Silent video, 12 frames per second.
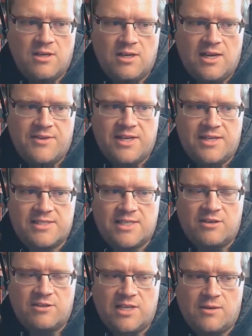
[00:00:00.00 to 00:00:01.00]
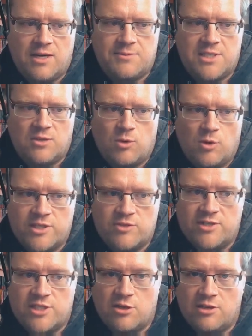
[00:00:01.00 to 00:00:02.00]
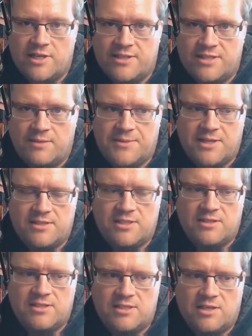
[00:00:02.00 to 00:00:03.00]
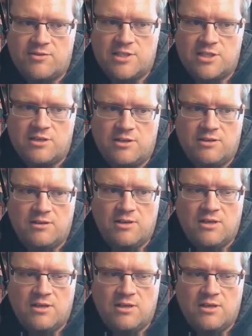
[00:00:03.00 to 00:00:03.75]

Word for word: and then inside our data object, we're always returning something. So this is our return.